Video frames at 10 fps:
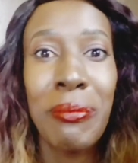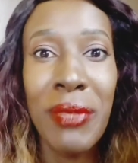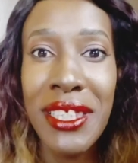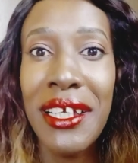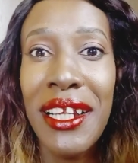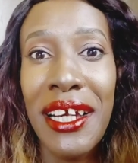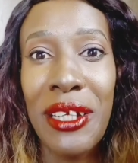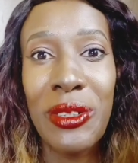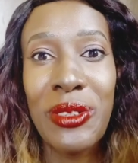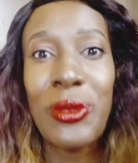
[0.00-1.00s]
basically
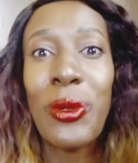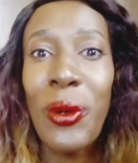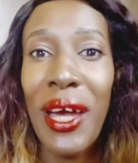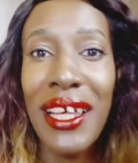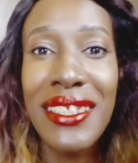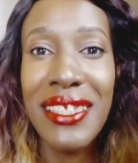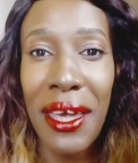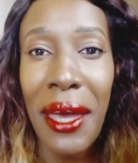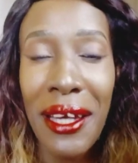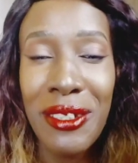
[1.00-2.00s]
cannot go and
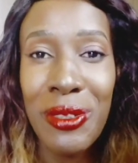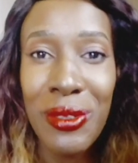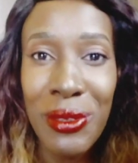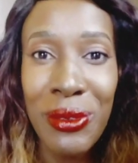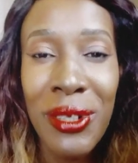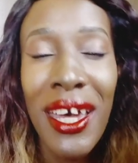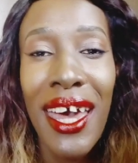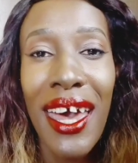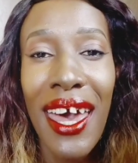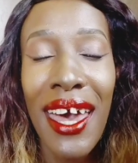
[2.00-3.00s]
say hi to you.
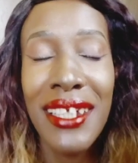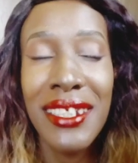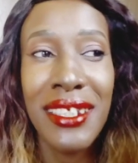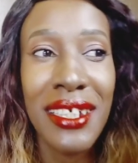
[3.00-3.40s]
And